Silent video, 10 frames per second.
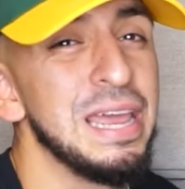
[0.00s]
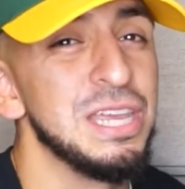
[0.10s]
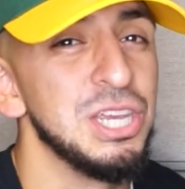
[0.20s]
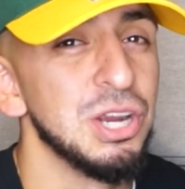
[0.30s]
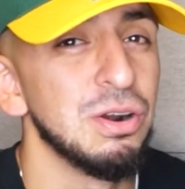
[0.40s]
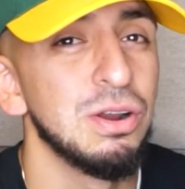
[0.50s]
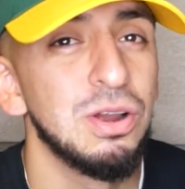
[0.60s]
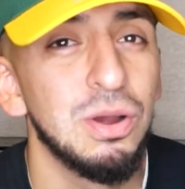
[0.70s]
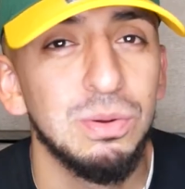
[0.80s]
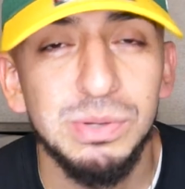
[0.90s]
a year
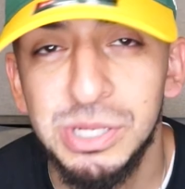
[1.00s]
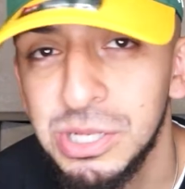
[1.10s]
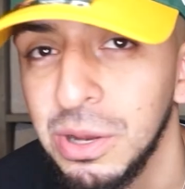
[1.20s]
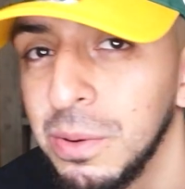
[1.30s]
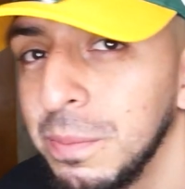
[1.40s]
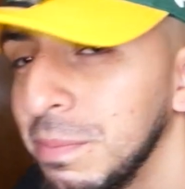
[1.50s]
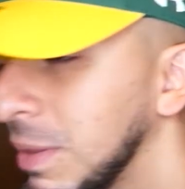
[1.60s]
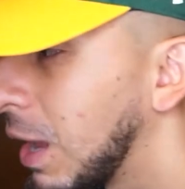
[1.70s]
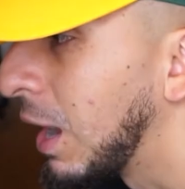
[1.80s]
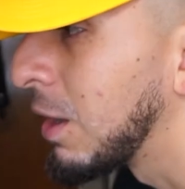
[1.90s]
ago, so
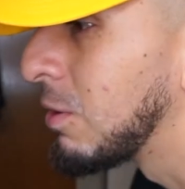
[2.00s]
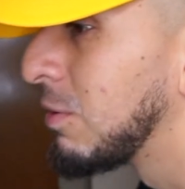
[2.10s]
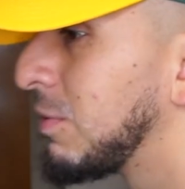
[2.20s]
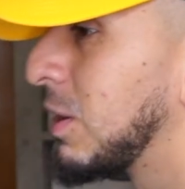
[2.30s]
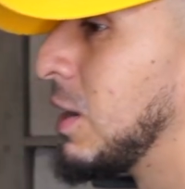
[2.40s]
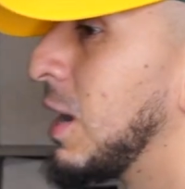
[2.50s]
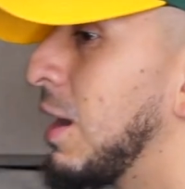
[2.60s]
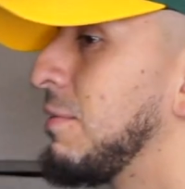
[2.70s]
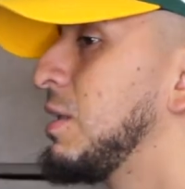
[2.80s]
I don't know if they're gonna have